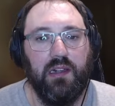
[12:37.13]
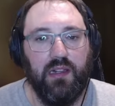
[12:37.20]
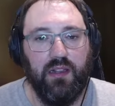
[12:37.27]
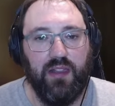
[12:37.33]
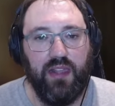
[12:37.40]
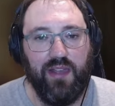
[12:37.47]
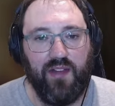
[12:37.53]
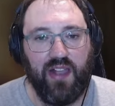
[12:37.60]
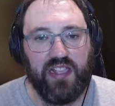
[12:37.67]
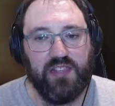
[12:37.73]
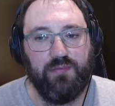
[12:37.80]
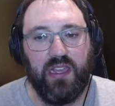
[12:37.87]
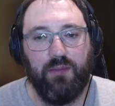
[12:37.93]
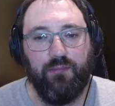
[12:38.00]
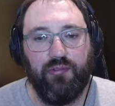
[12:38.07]
the events
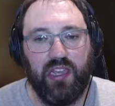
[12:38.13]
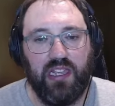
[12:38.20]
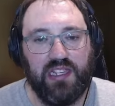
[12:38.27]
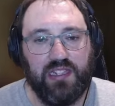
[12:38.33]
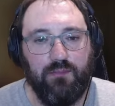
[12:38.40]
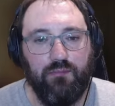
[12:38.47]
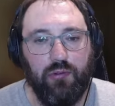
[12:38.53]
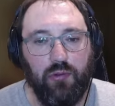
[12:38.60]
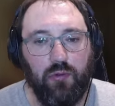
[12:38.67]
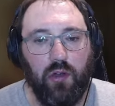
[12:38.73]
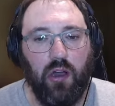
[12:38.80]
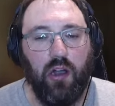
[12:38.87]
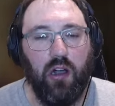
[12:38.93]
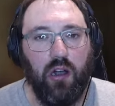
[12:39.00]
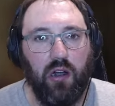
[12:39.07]
being pretty simple
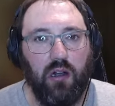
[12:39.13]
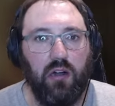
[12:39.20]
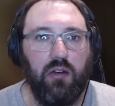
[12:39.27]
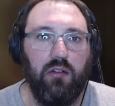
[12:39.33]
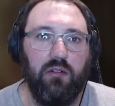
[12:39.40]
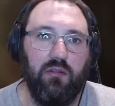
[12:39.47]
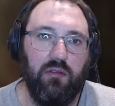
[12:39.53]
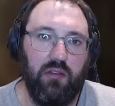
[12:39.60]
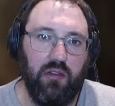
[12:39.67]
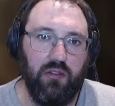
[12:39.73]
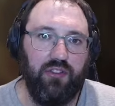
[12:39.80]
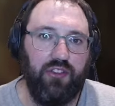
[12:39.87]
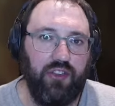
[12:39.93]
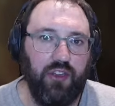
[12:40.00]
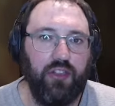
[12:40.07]
are
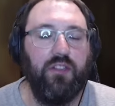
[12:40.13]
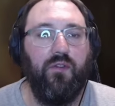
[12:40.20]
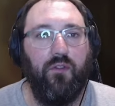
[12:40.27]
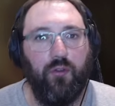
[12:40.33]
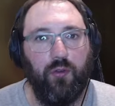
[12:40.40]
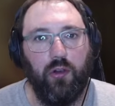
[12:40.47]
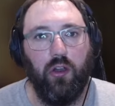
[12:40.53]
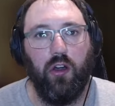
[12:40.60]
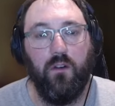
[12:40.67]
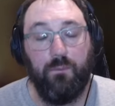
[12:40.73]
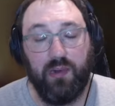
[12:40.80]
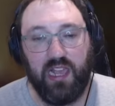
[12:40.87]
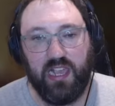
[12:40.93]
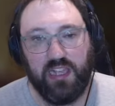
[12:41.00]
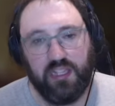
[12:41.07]
good for a lot of
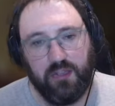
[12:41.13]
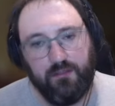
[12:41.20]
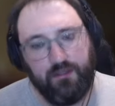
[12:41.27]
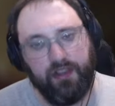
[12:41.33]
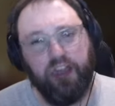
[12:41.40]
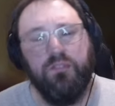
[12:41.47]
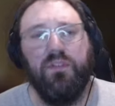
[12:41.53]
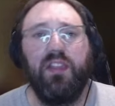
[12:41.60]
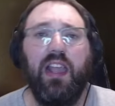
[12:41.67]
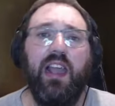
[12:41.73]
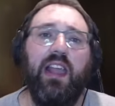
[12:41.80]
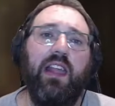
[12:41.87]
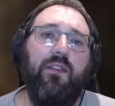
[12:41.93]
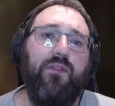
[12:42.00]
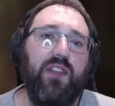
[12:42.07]
players. Don't forget,
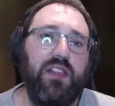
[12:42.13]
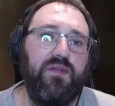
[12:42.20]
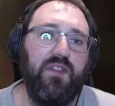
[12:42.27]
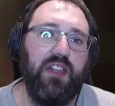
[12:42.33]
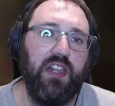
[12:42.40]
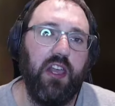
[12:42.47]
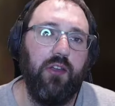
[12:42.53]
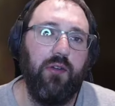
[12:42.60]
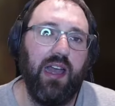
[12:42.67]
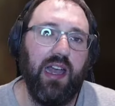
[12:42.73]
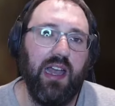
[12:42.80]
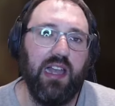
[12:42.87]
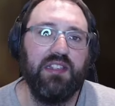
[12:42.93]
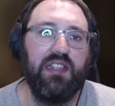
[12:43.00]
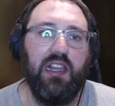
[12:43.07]
if this video
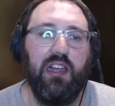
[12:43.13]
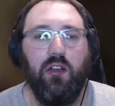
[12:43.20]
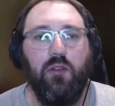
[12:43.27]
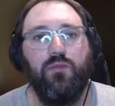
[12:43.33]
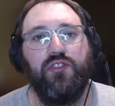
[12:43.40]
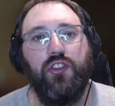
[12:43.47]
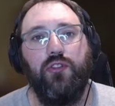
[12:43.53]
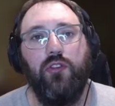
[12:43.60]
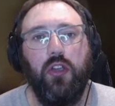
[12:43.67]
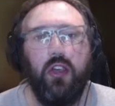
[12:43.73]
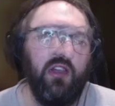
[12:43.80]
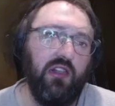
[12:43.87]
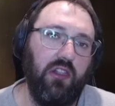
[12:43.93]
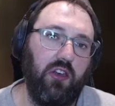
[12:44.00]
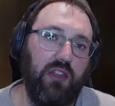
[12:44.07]
has helped you,
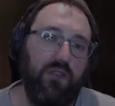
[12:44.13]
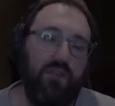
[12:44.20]
like the